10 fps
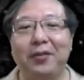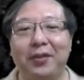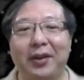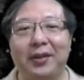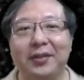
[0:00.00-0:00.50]

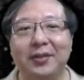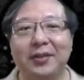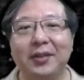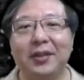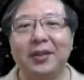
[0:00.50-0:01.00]

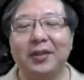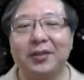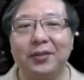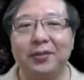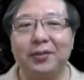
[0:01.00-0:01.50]
records.
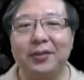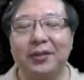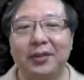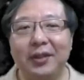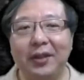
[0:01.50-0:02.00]
So
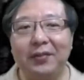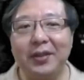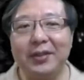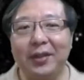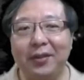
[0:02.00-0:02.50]
if
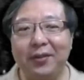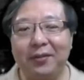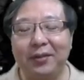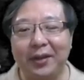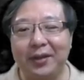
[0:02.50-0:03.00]
these are your
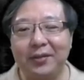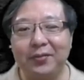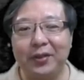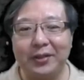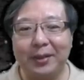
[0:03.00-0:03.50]
records,
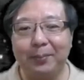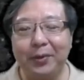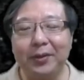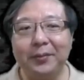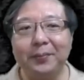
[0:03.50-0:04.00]
for
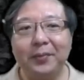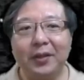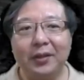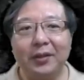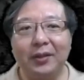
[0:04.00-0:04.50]
example,
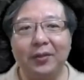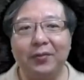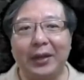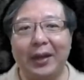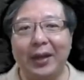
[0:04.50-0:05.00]

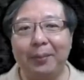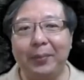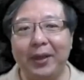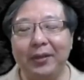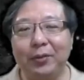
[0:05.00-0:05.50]
if Ang Ah
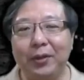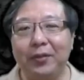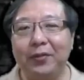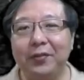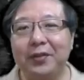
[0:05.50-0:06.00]
Beng,
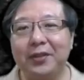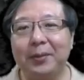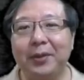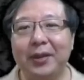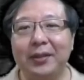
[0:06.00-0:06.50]
25th
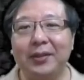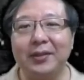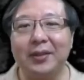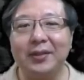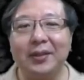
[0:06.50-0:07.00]
December
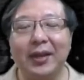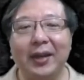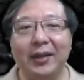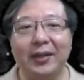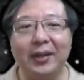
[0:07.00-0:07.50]

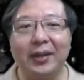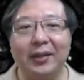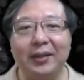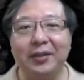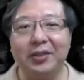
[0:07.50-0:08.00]
1969, and then
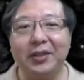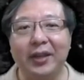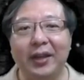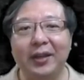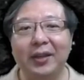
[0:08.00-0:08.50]
Ian
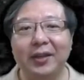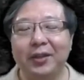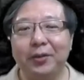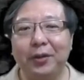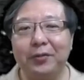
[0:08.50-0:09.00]
Chai,
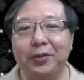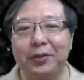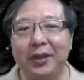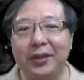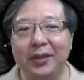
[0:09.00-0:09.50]
12
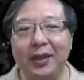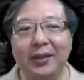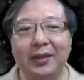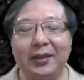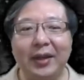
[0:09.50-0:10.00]
June
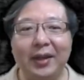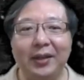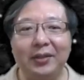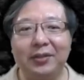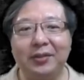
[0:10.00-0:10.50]

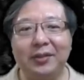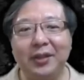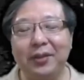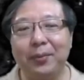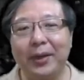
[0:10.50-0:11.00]
1989,
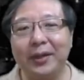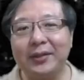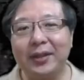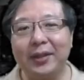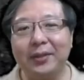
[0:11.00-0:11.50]
J.D. White,
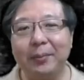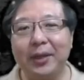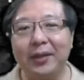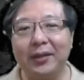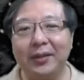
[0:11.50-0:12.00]
10
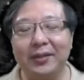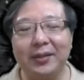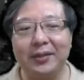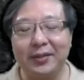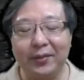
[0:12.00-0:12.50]
May
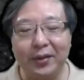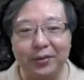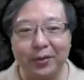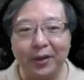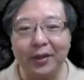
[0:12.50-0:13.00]
1967, and
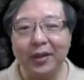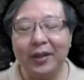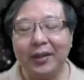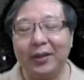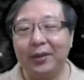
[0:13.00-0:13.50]
so on.
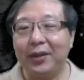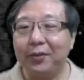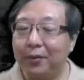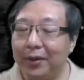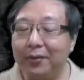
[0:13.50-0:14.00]
Now, in
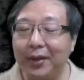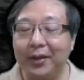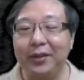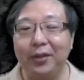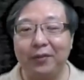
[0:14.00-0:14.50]
a real
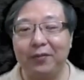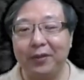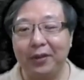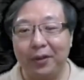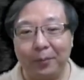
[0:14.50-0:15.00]
record, you have
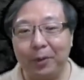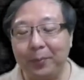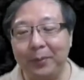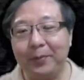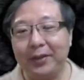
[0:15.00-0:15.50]
a lot more
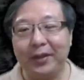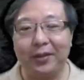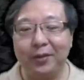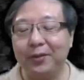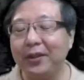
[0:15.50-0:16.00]
people. Like,
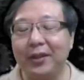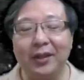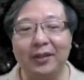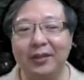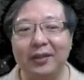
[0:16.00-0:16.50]

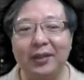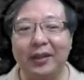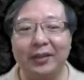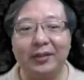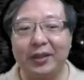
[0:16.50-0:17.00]
in
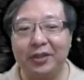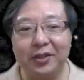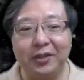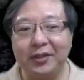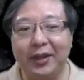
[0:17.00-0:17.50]
like that
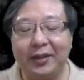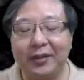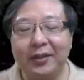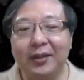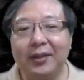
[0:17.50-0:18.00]
church had
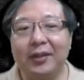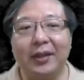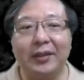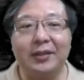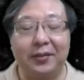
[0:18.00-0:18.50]

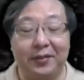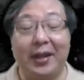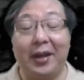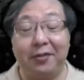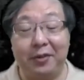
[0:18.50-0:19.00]
like several
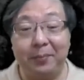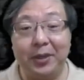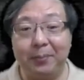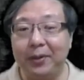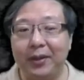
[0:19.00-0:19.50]
hundred
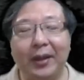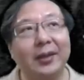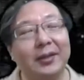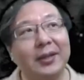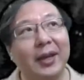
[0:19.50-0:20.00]
people at
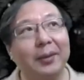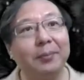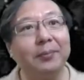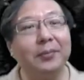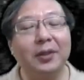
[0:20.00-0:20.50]
the
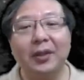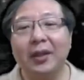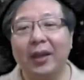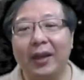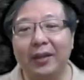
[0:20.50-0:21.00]
time,
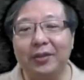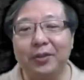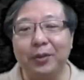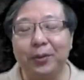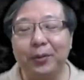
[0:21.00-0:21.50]
and
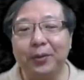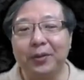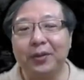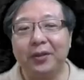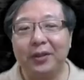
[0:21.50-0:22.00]
so
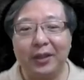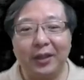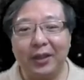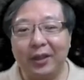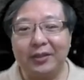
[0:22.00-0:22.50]

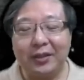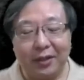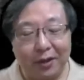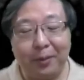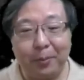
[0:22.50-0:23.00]
it's a
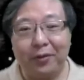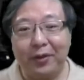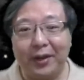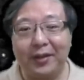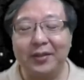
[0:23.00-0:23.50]
lot more
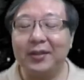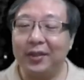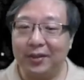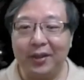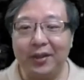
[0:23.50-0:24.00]
records
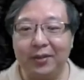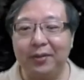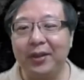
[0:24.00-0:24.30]
in the real